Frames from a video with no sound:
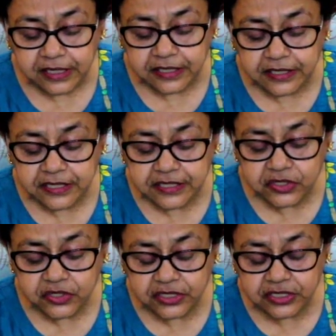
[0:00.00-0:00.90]

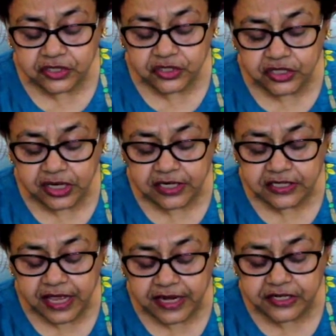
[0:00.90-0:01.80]
It
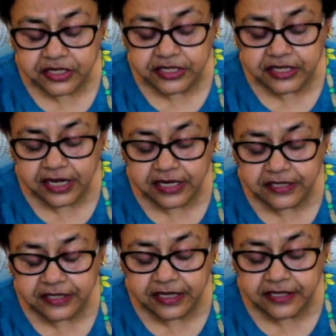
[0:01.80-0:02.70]
starts anteriorly,
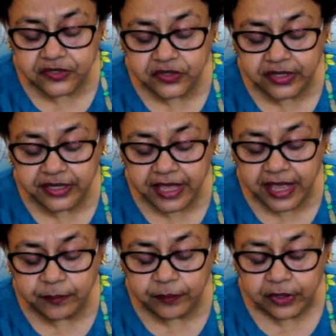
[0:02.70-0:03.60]
there is a
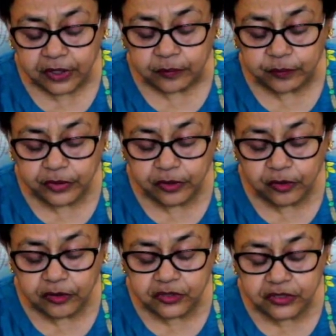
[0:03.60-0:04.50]
gap
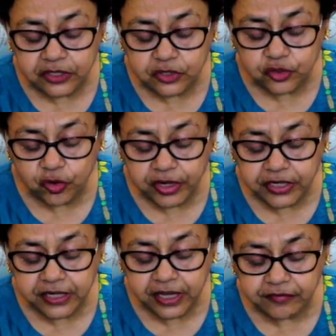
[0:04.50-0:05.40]
because the
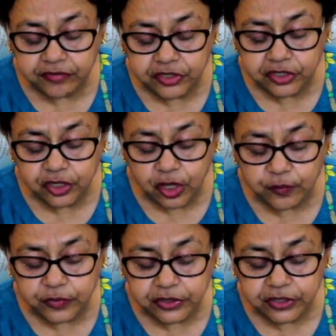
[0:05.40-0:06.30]
joint cavity
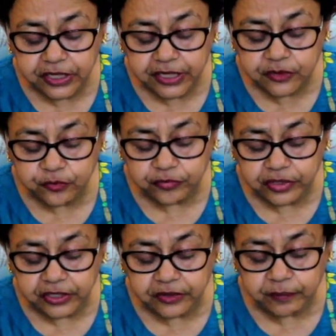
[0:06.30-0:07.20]
communicate
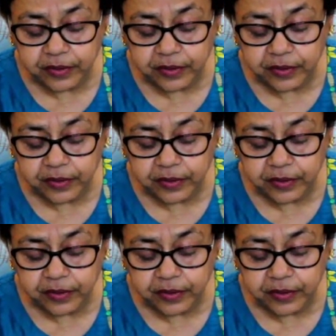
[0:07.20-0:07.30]
with